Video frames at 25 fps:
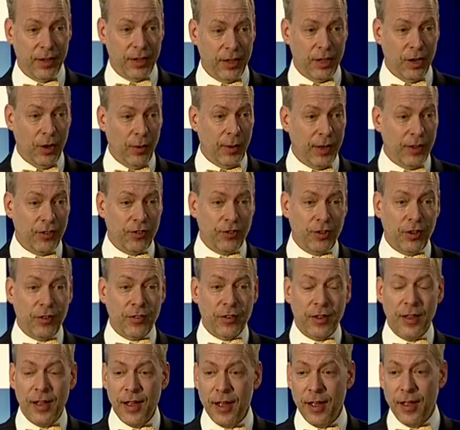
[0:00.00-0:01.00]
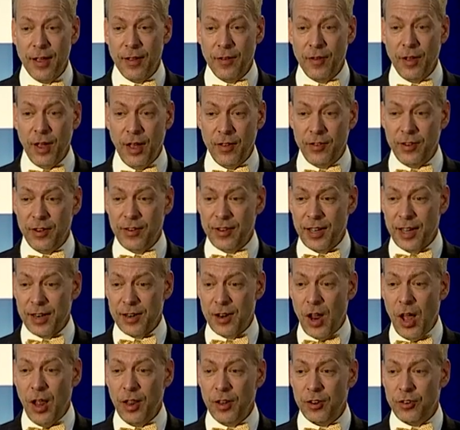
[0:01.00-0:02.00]
It's just, as a
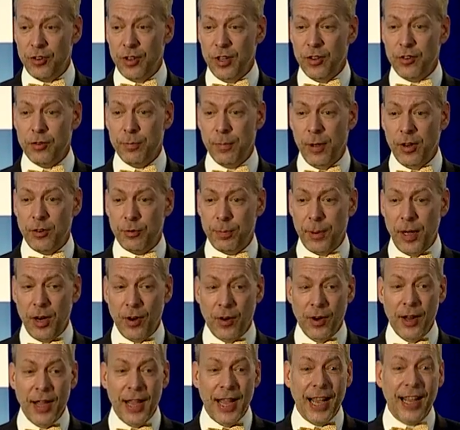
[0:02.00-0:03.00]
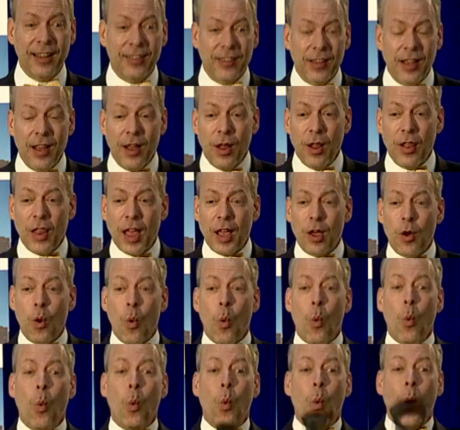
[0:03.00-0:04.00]
technology, it's much better. It's like
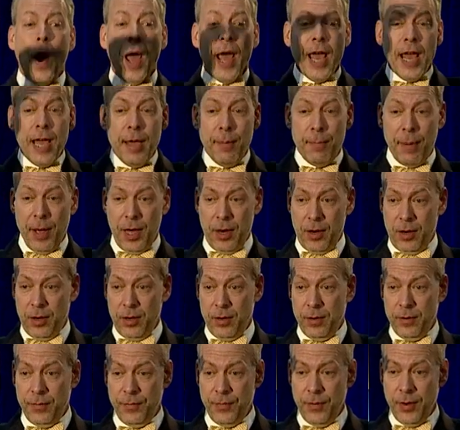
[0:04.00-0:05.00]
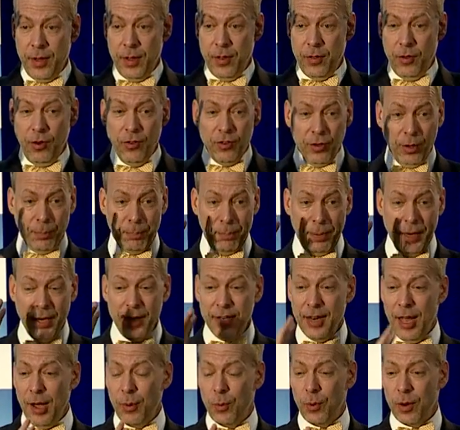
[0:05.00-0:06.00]
way better. There's a
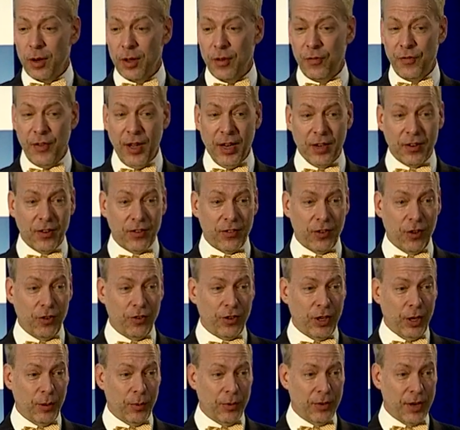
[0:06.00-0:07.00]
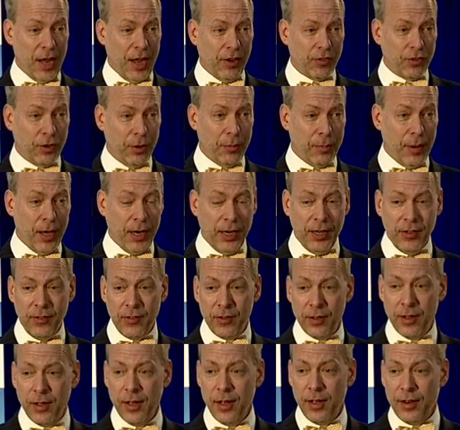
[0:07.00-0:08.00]
big network effect associated with national
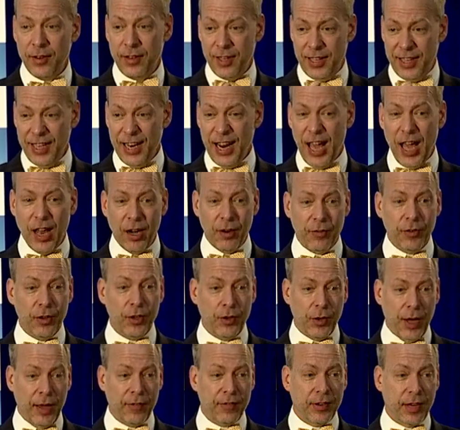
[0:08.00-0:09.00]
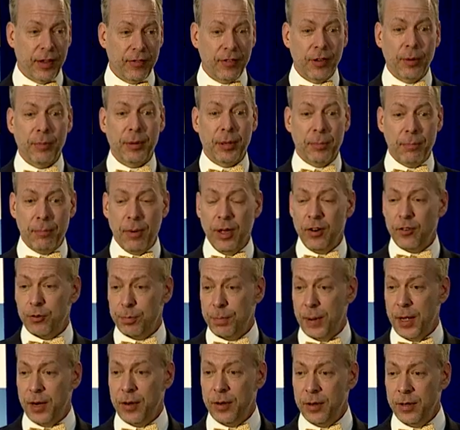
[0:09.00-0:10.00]
monies. To get out of it, you have to have something
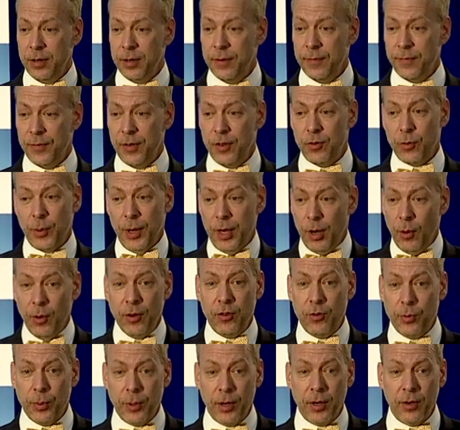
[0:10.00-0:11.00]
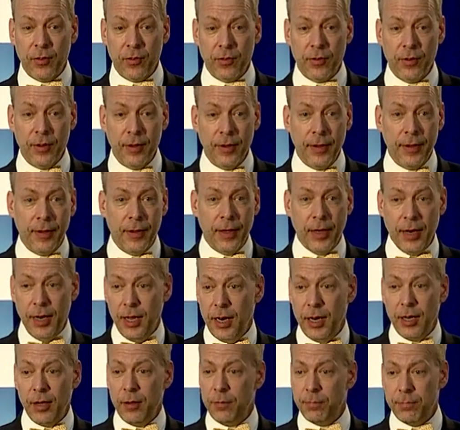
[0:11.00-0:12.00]
much better. That's the way it always works. At
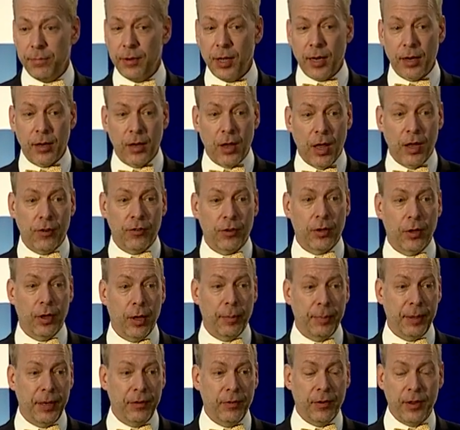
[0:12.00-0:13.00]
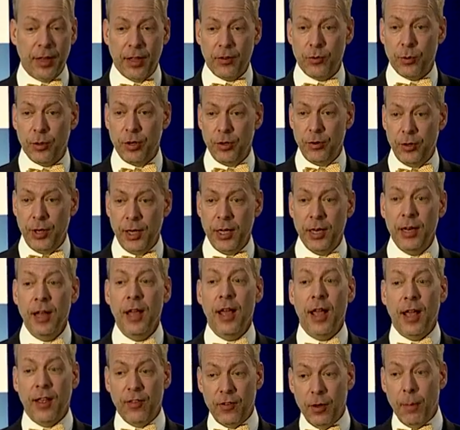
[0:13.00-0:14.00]
any technological upheaval, that's what you need,
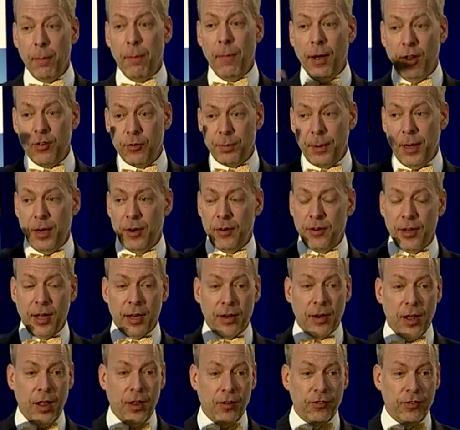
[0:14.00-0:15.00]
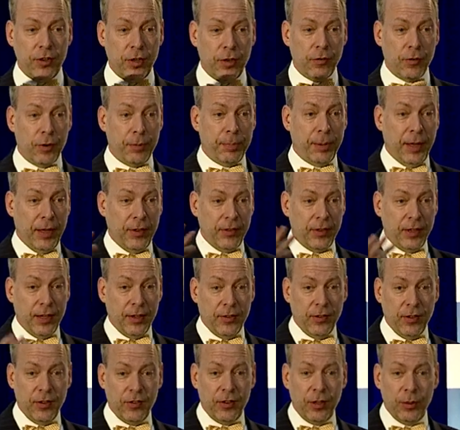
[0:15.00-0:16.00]
is a much better technology to replace the
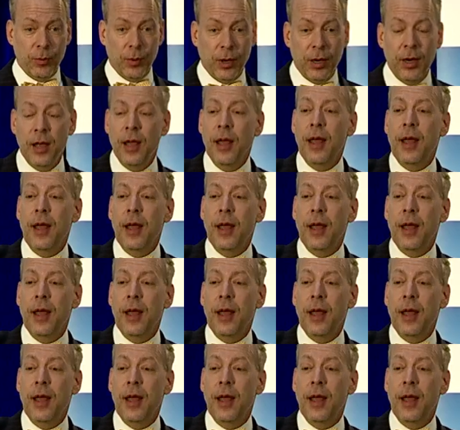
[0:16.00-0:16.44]
existing one.